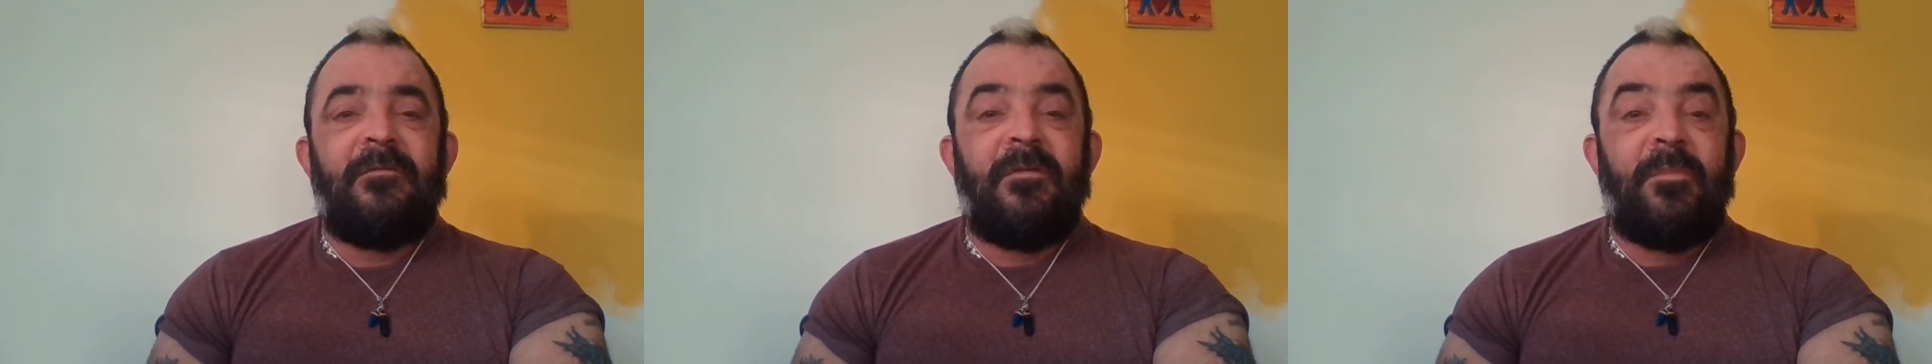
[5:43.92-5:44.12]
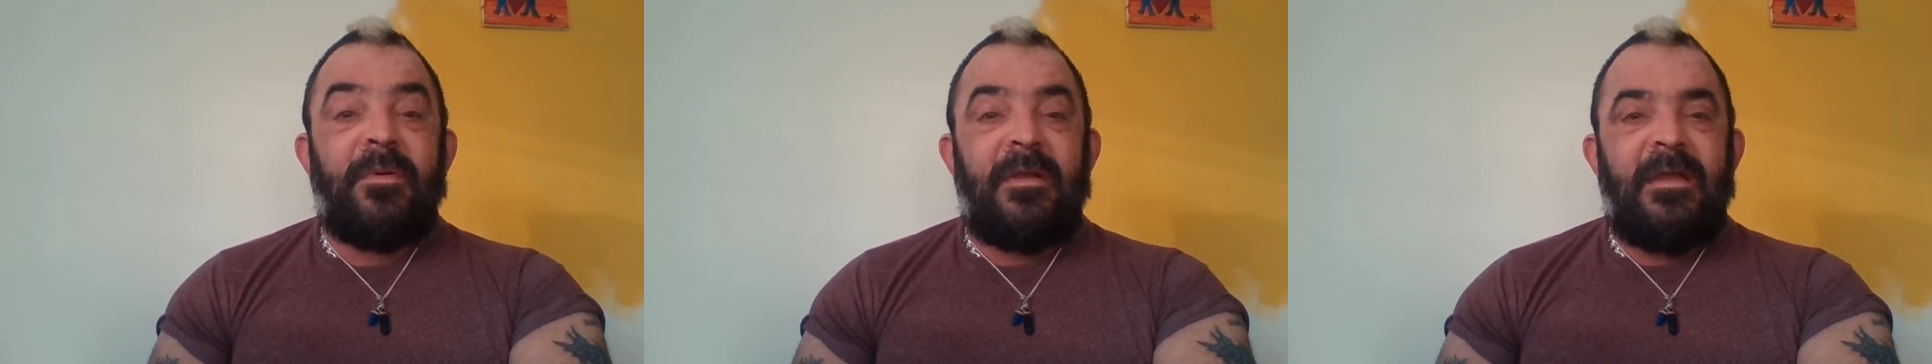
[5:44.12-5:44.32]

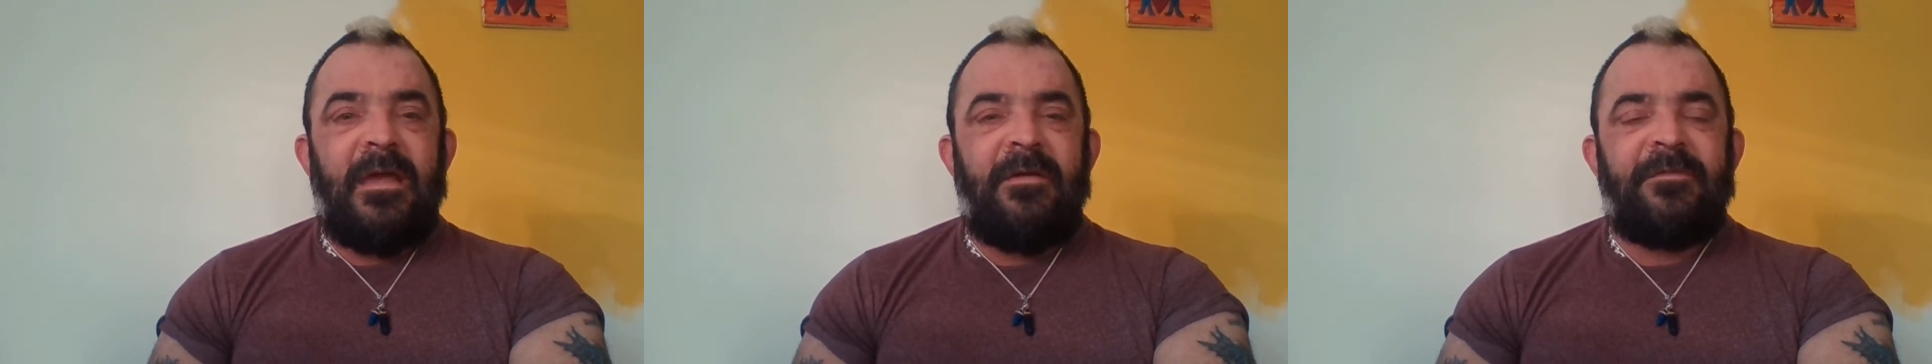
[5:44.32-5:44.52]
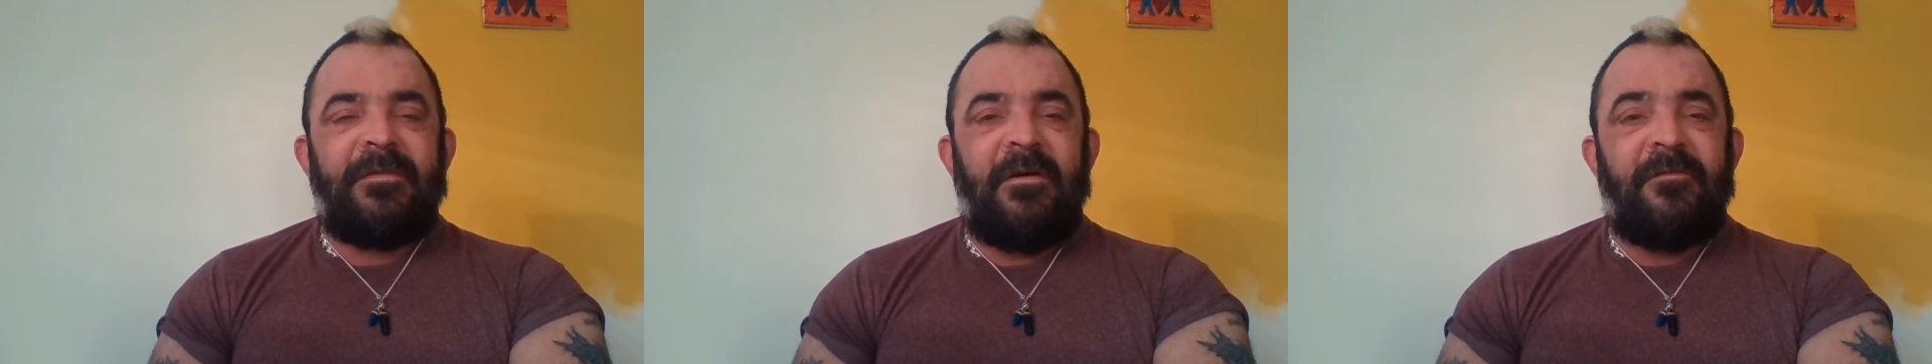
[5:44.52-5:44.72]
the
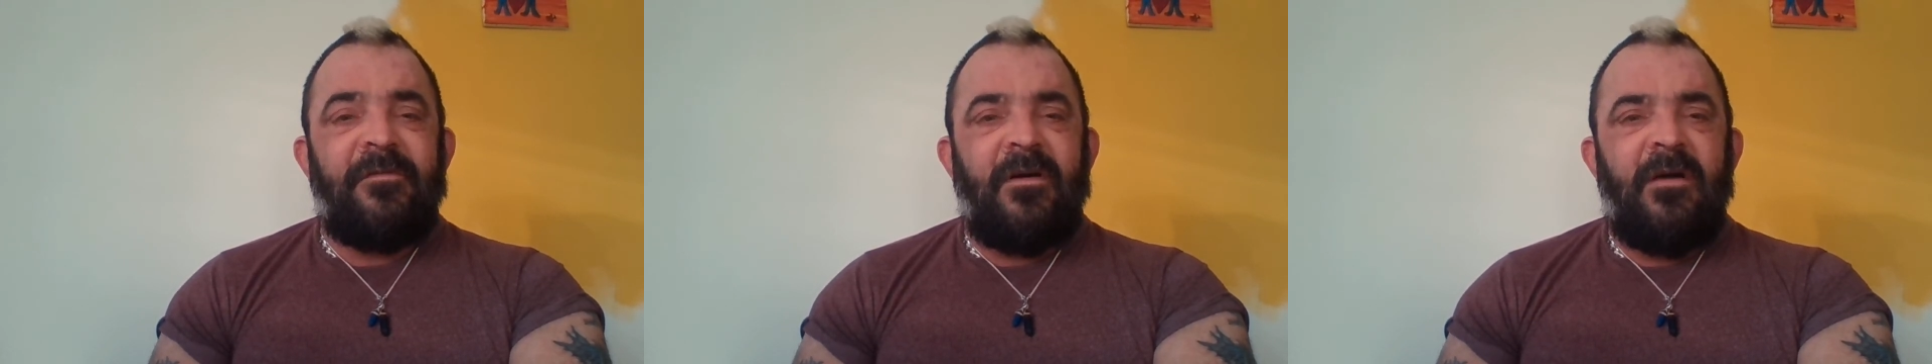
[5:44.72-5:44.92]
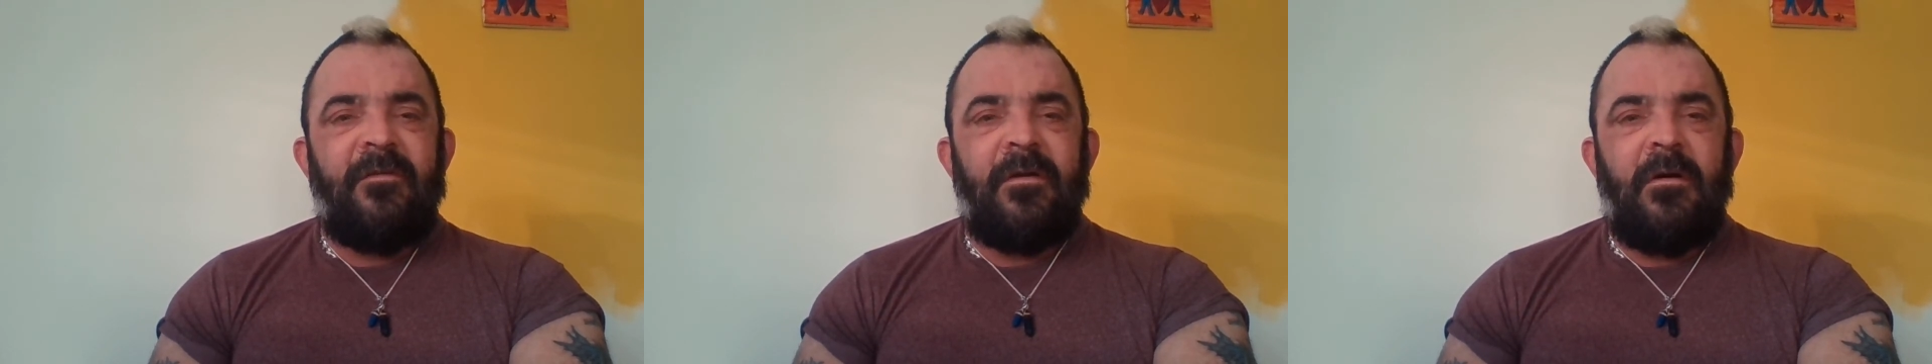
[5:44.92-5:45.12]
beliefs that
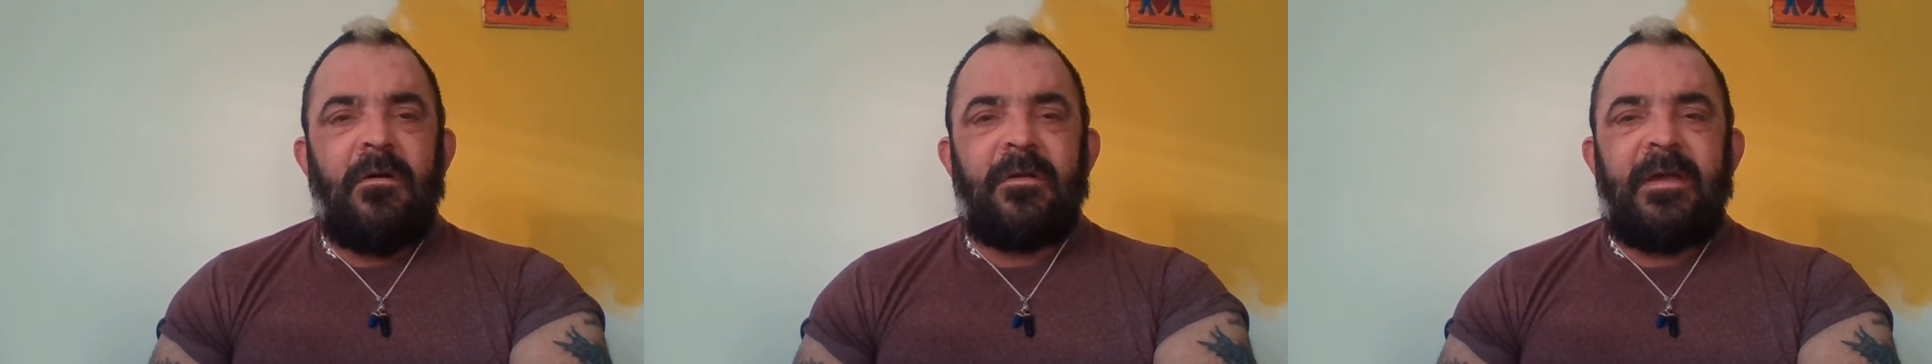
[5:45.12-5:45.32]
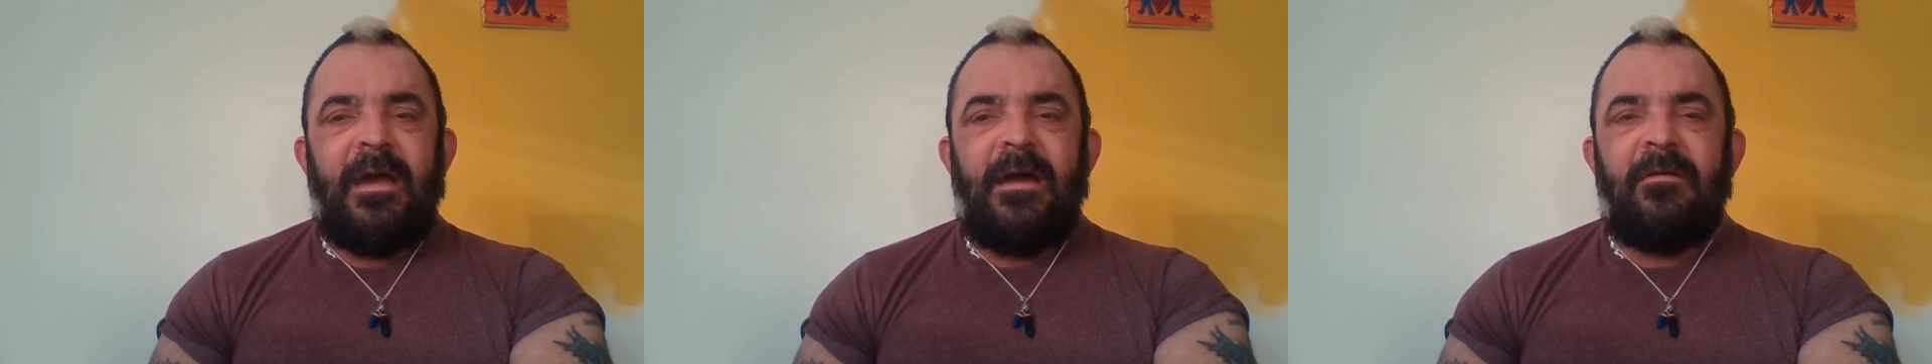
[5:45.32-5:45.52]

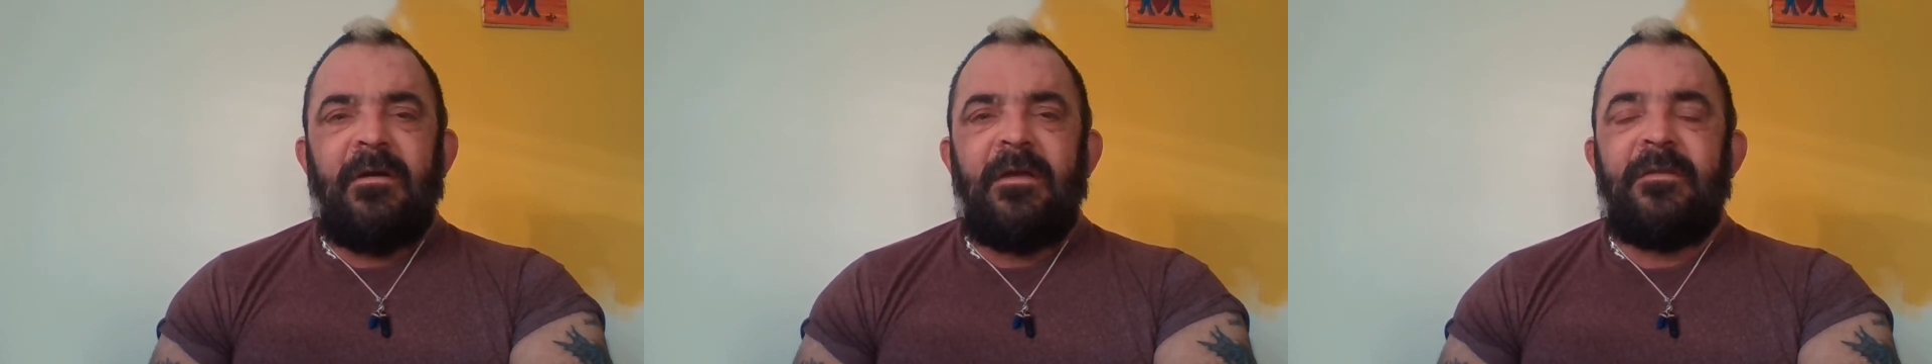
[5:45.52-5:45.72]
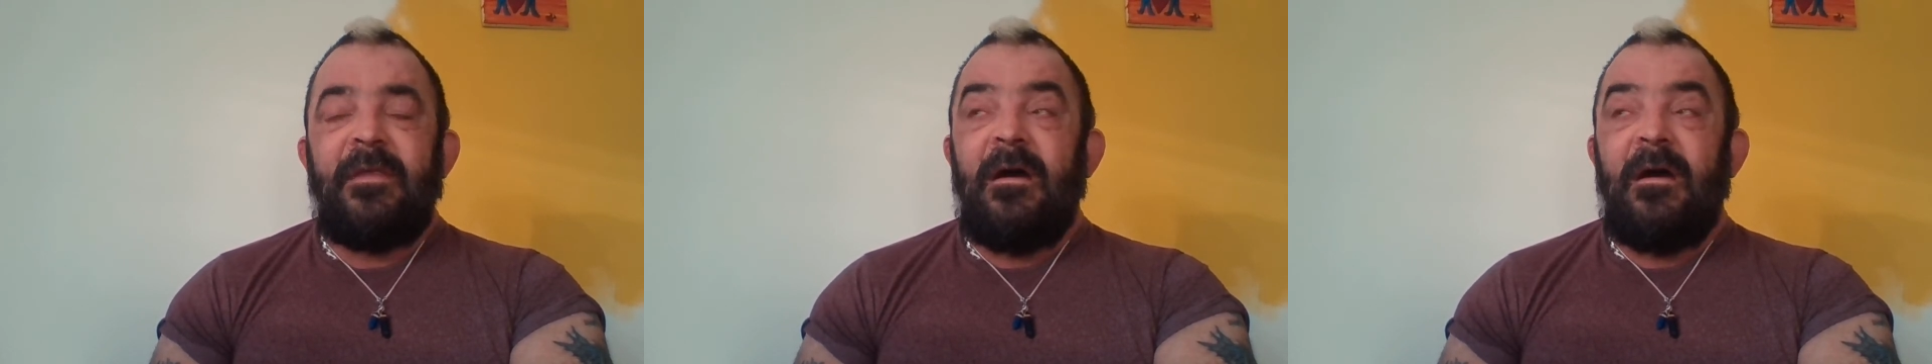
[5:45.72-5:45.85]
5-year-old carried.